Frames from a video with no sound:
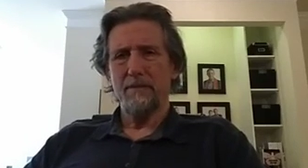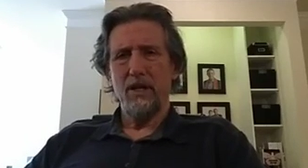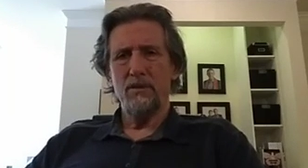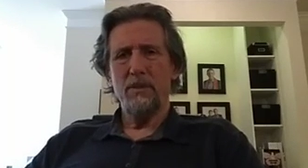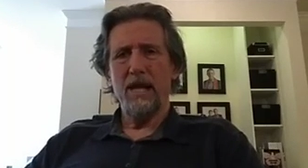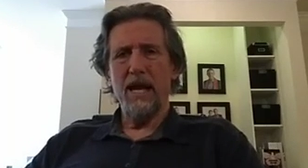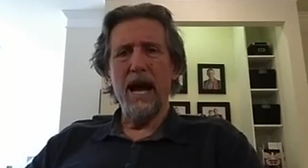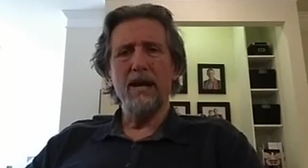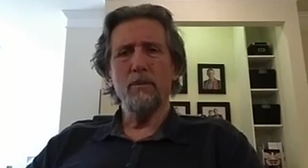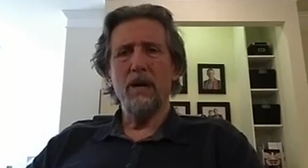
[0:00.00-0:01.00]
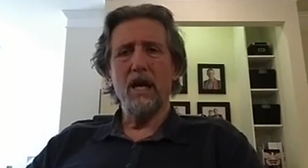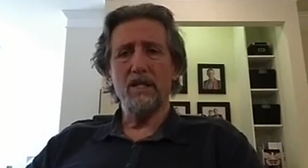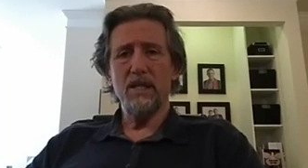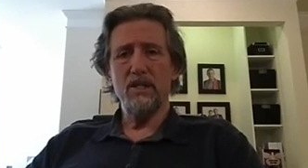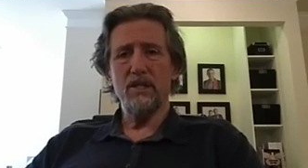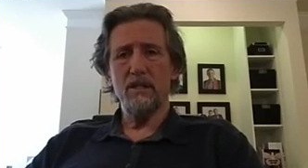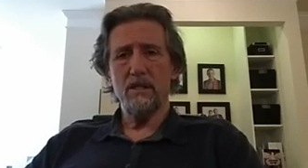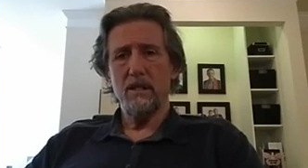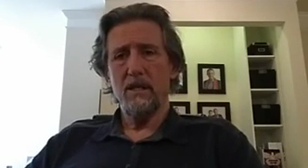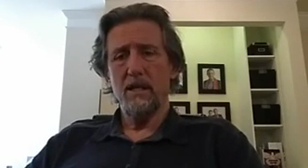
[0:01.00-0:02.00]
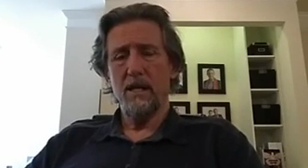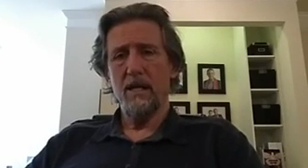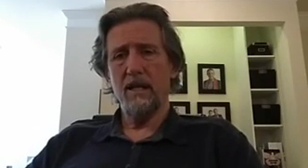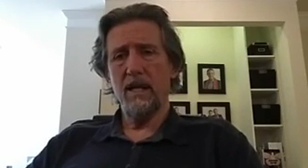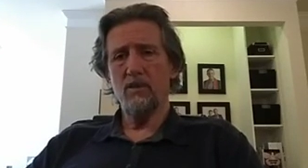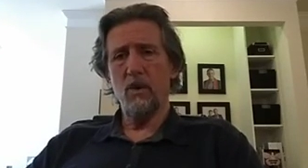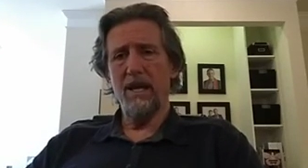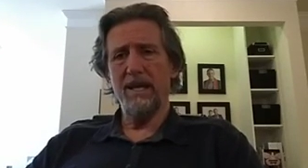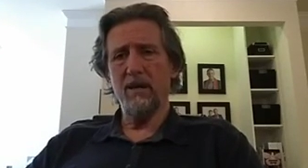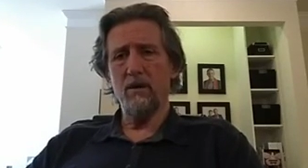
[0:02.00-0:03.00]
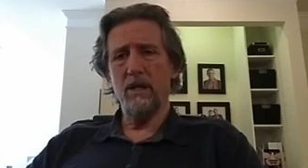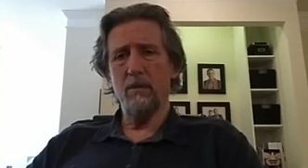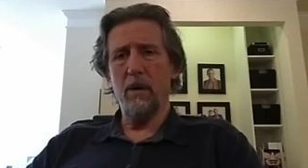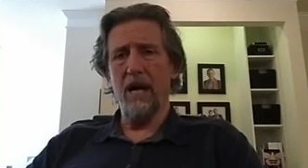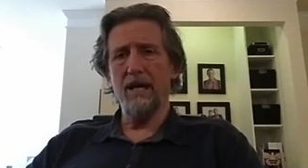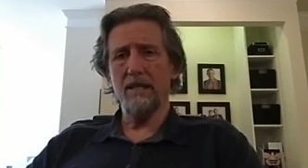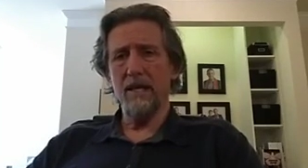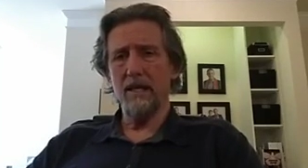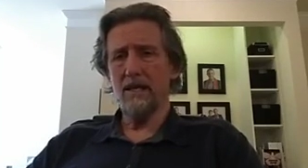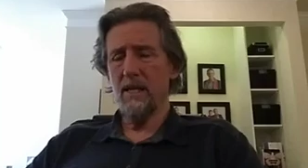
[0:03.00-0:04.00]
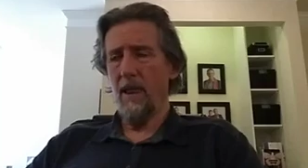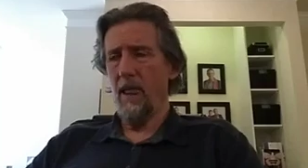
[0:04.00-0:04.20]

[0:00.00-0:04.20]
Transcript: there's been liar politicians. I think that's why they go into politics.